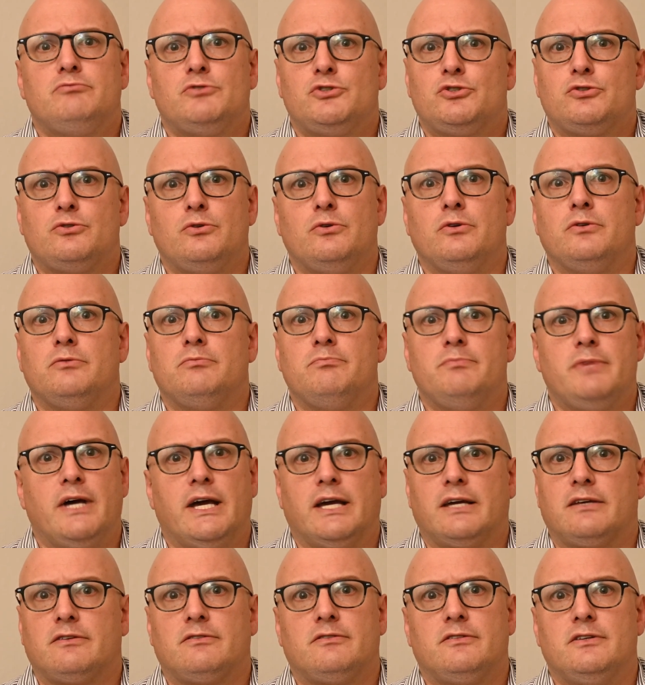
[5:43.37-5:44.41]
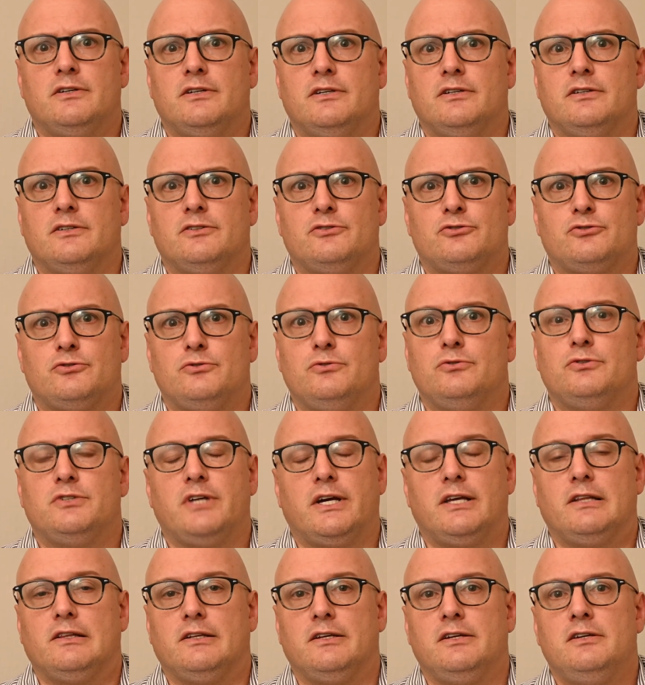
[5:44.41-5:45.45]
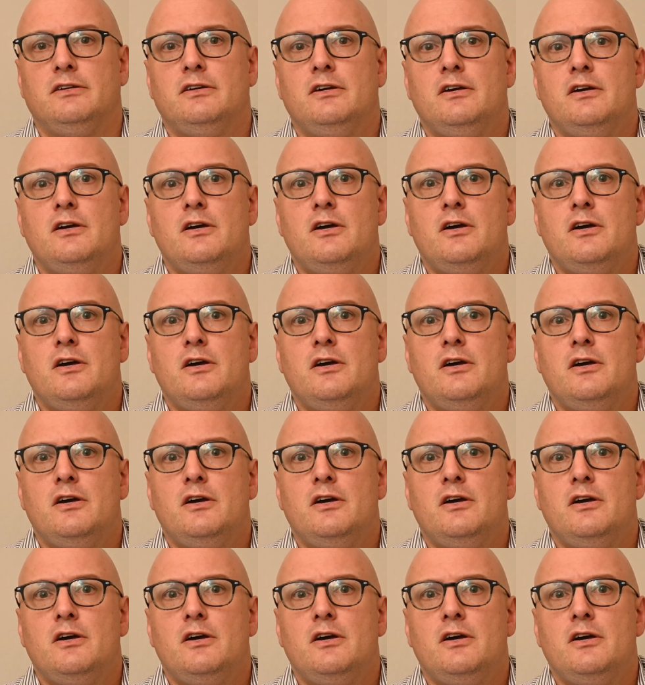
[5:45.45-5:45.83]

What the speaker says: screw back the screw tightly,